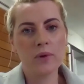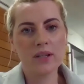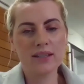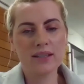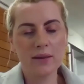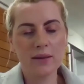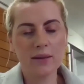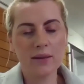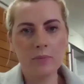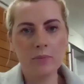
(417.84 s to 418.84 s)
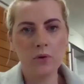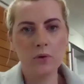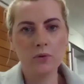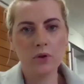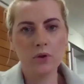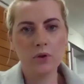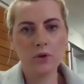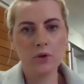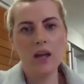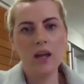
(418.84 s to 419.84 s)
it's something that we'll keep a hold
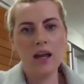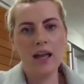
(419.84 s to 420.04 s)
on to.